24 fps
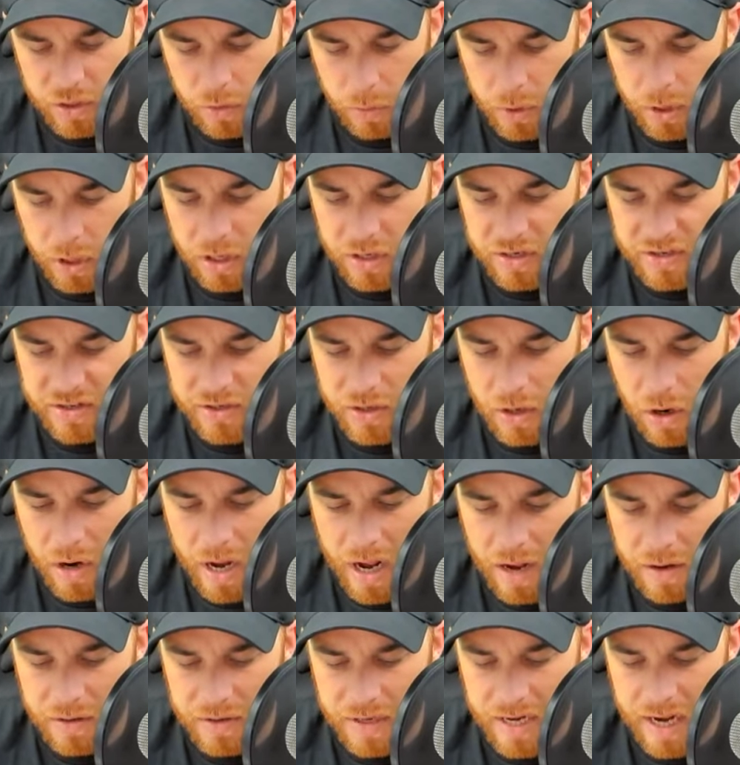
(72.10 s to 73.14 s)
So we're gonna start
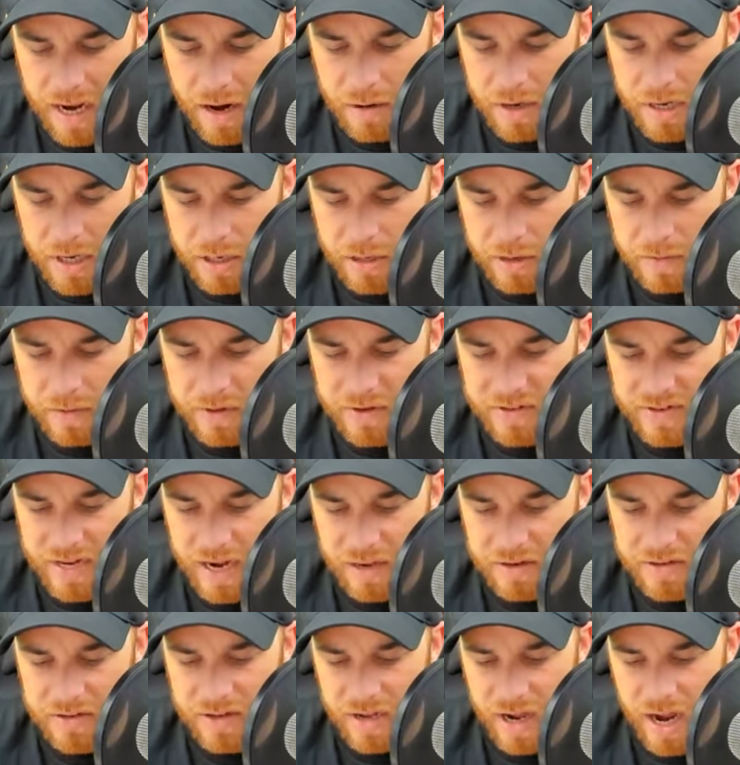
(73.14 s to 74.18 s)
out down here in the
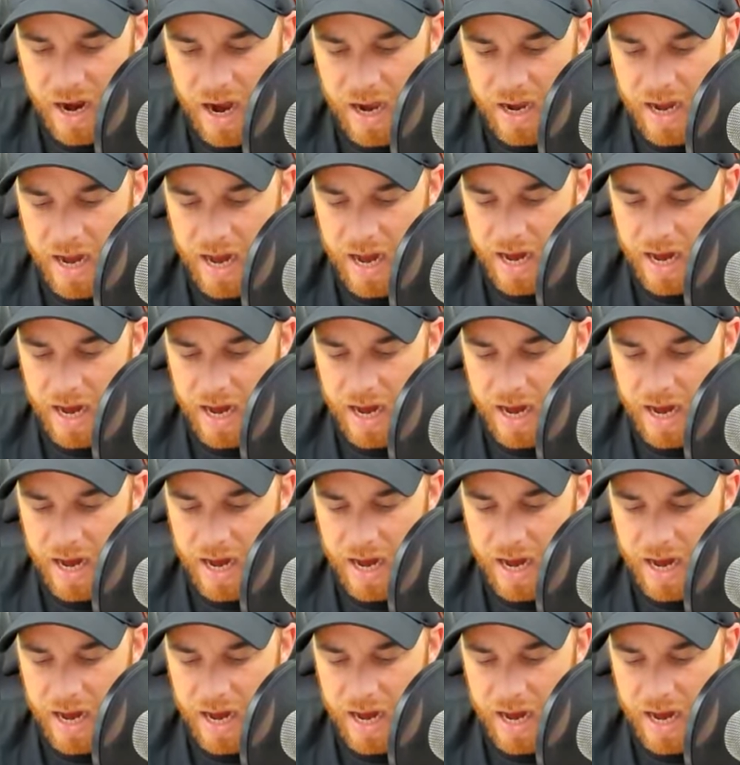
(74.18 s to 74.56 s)
south side,